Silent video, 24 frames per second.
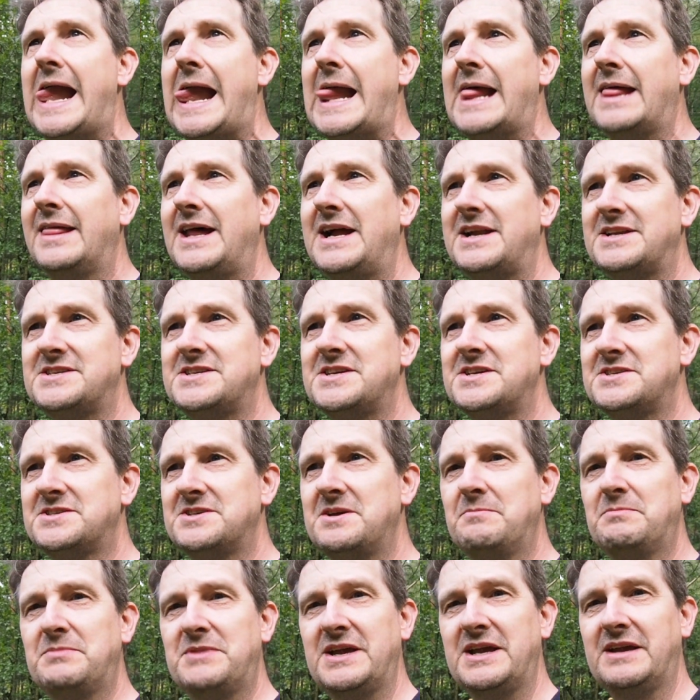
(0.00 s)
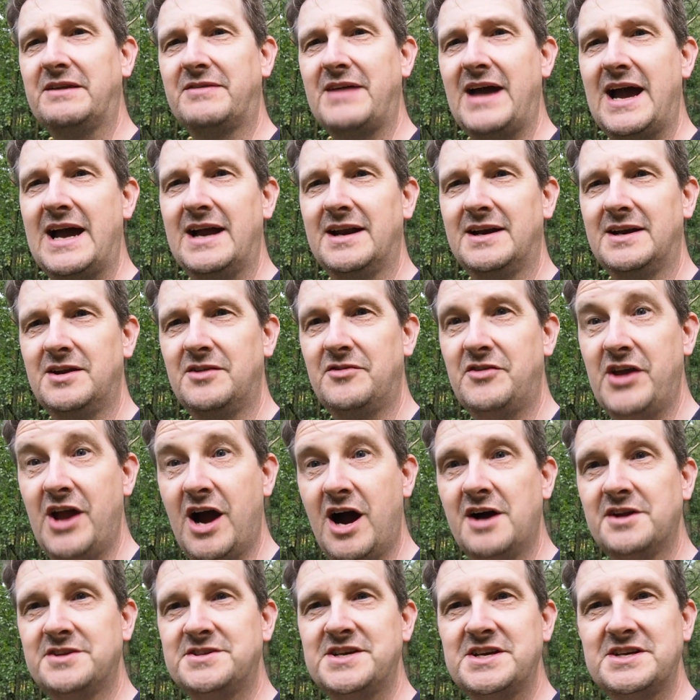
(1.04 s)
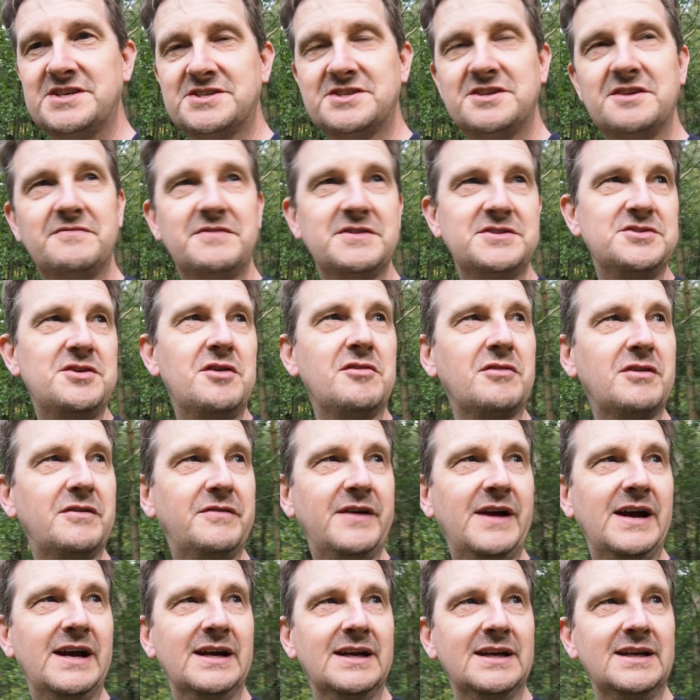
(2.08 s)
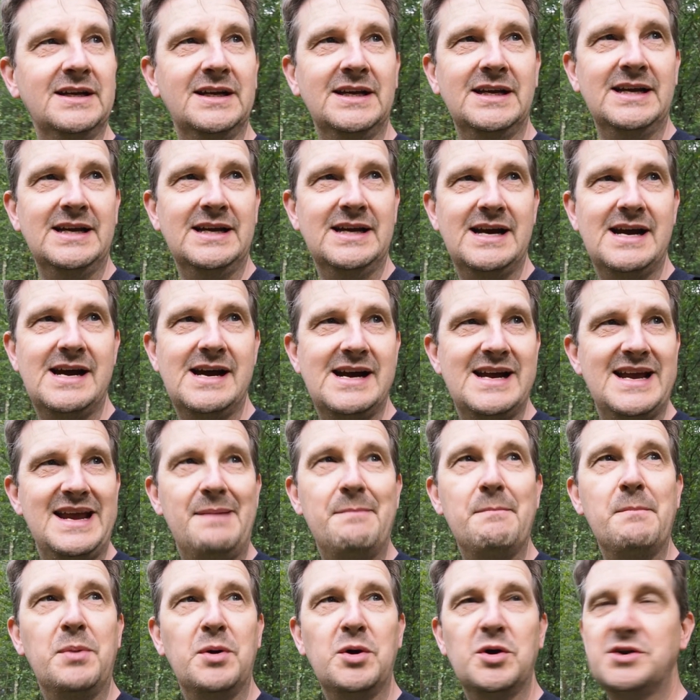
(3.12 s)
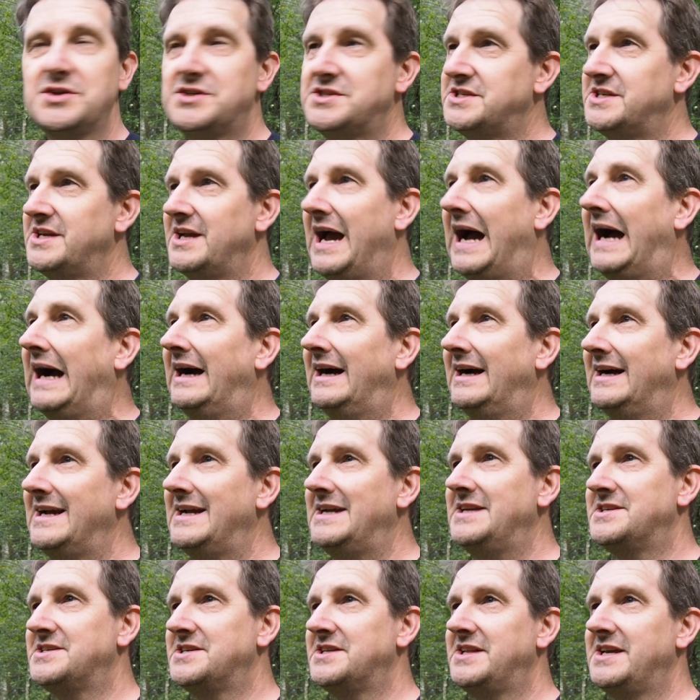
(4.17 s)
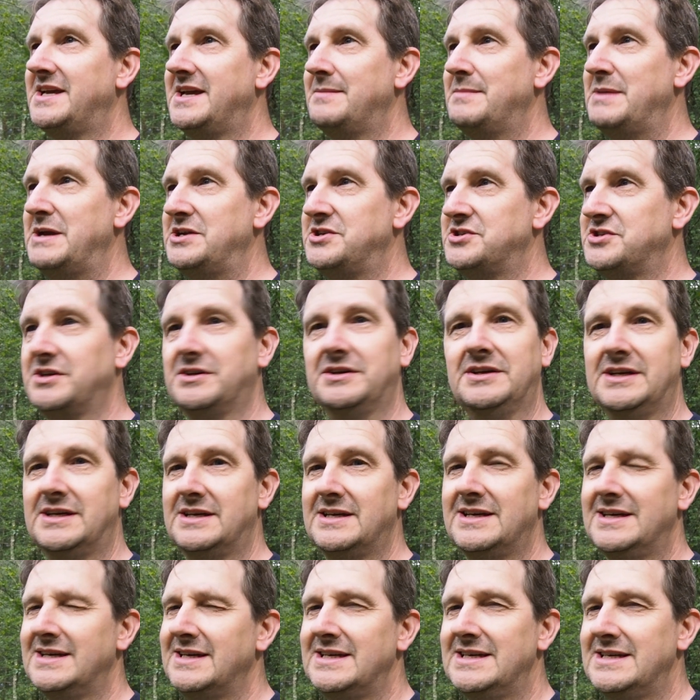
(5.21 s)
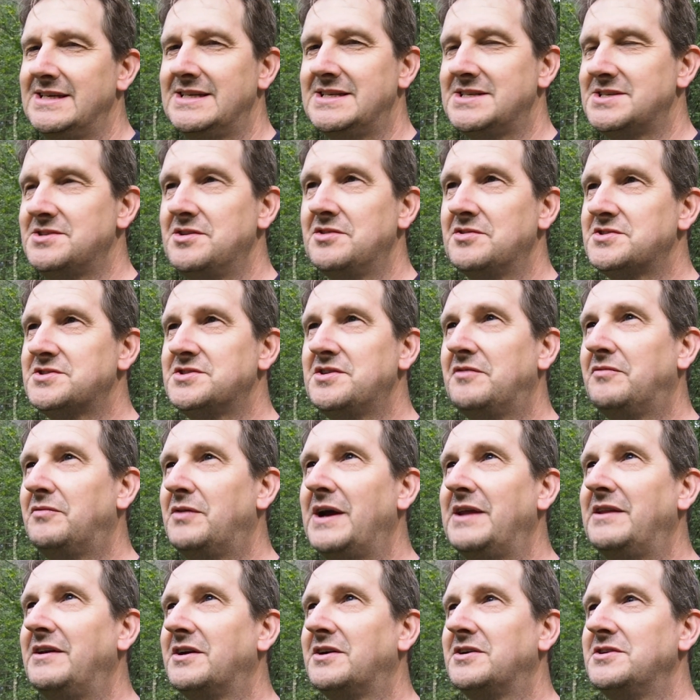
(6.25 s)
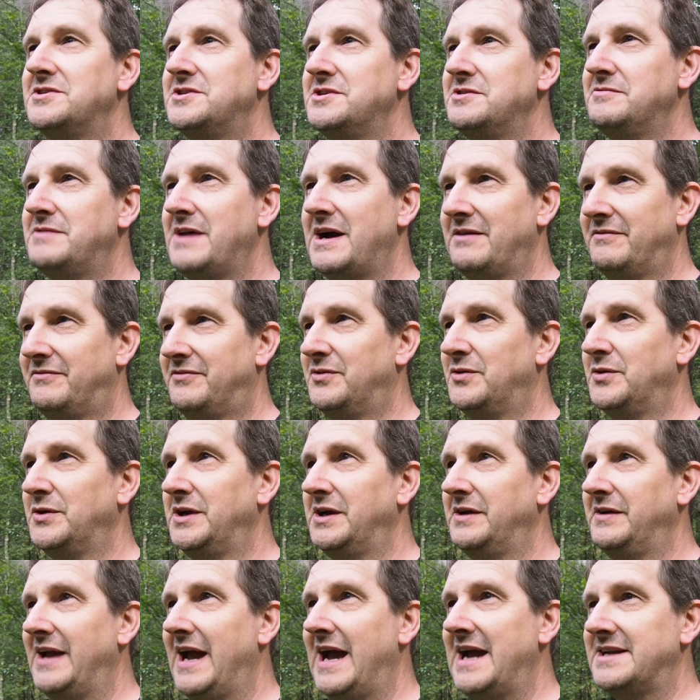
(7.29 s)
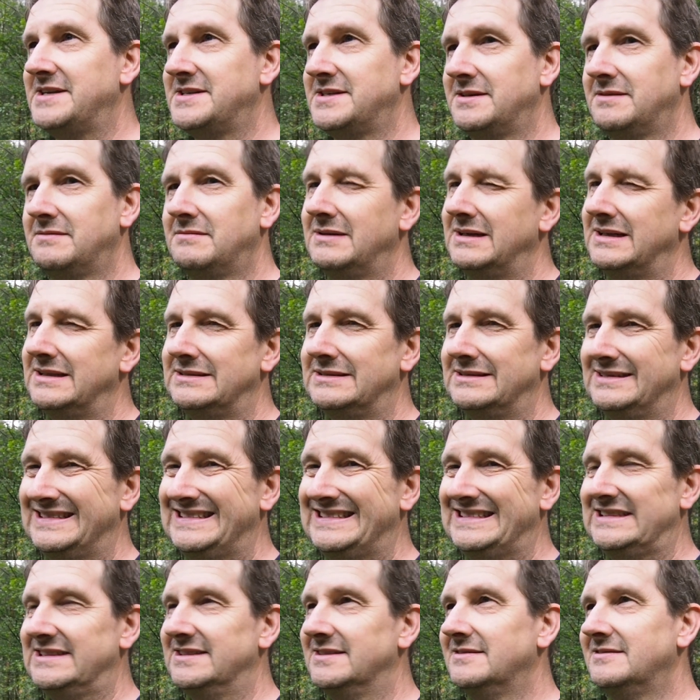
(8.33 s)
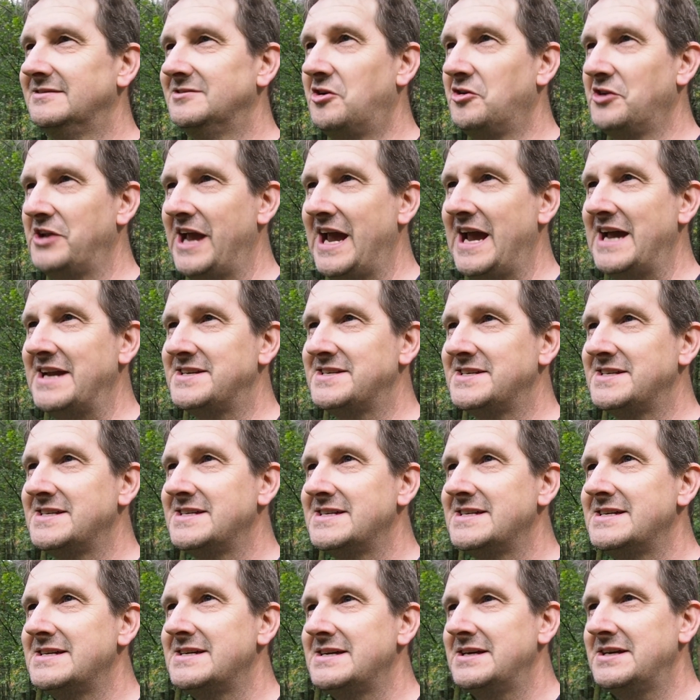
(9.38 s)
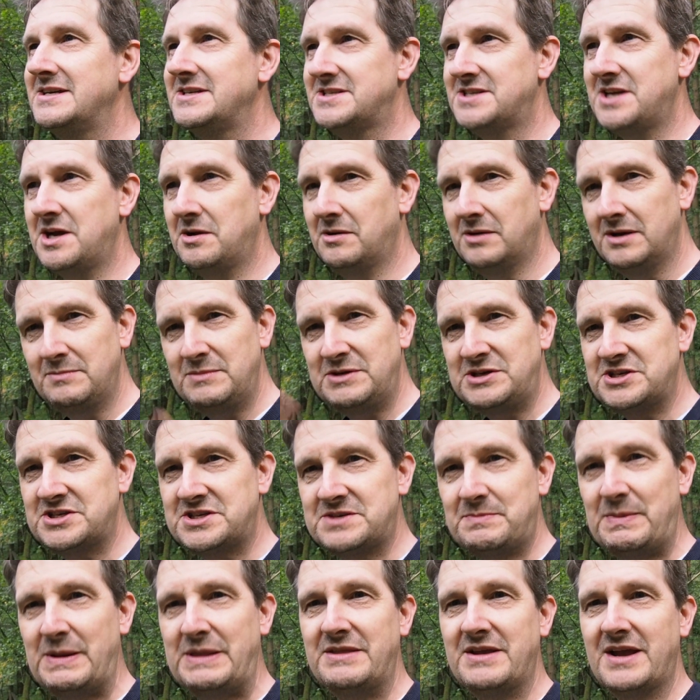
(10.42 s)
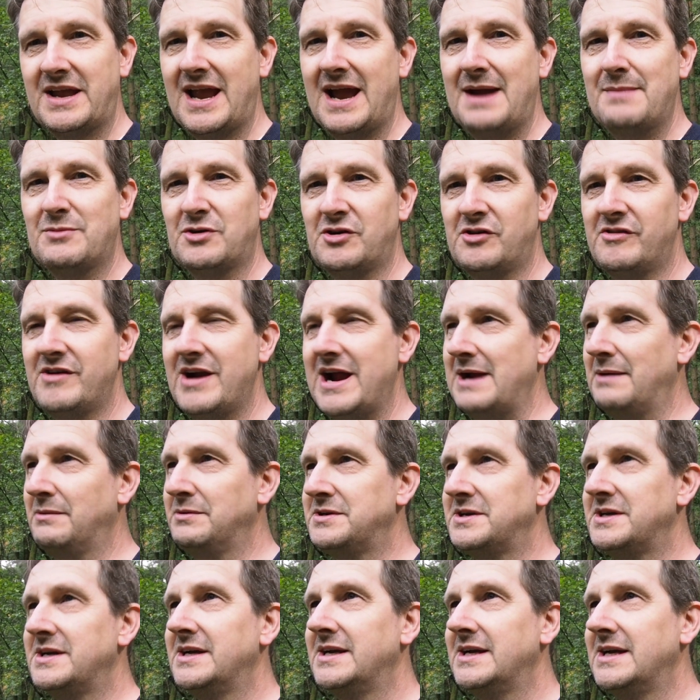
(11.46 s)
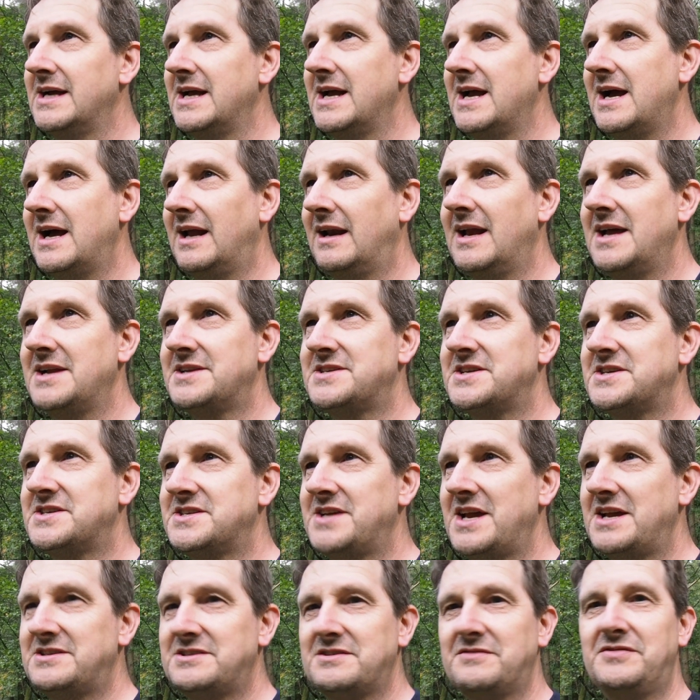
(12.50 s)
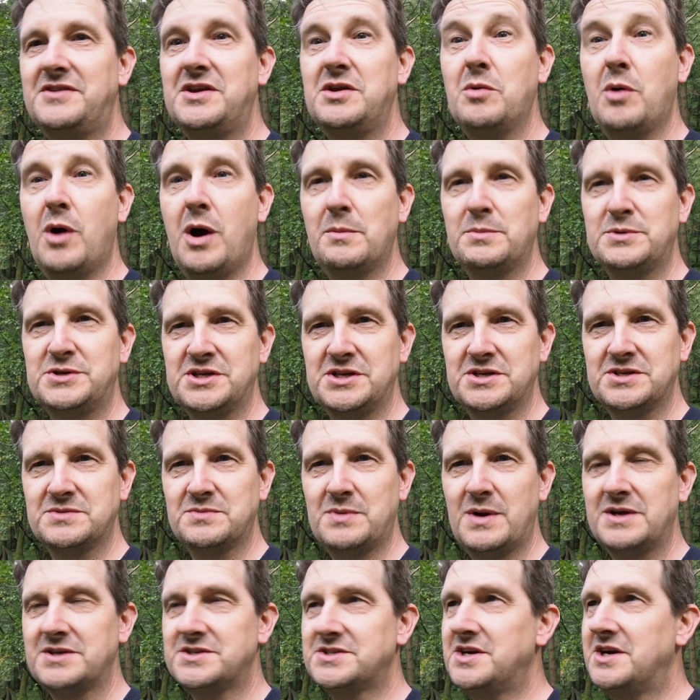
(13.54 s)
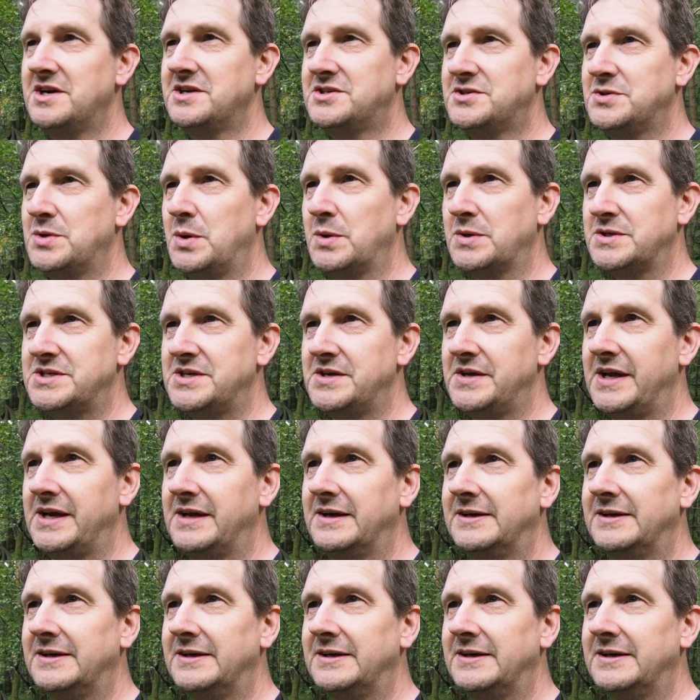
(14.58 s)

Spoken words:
that's something that the artist, the photographer, inputs into the image, and there's not software that can do that for you yet. Well, yeah, not yet. So let me just spin the camera around and let's assess a few options whilst I talk to you.